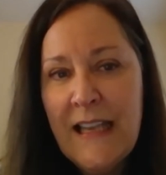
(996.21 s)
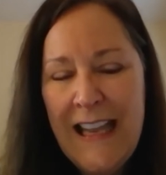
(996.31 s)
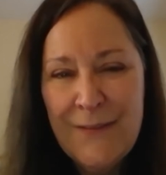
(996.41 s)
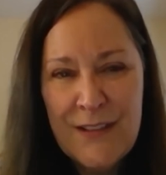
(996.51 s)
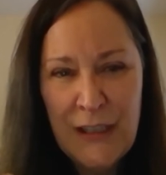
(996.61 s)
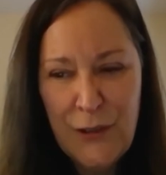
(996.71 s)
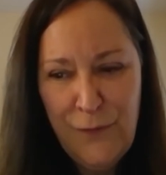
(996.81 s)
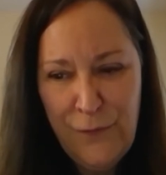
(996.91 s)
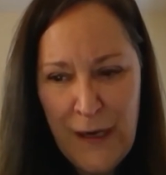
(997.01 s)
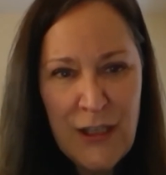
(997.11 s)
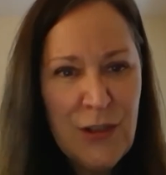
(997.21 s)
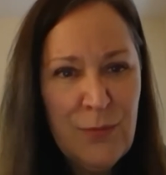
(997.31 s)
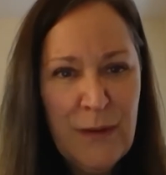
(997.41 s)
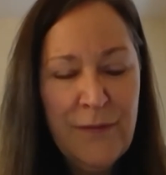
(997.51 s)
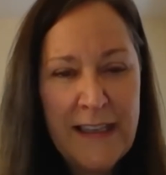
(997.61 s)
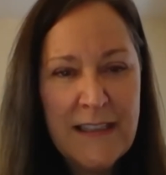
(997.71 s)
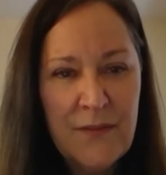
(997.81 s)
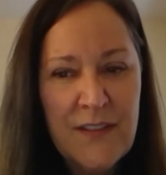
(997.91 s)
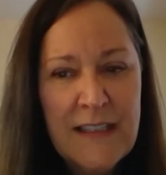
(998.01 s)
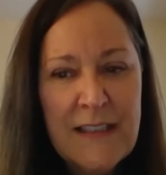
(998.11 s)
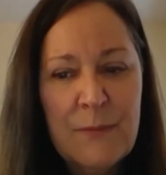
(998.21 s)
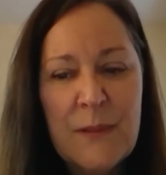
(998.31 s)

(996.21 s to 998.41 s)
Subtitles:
have such fresh reflexive systems,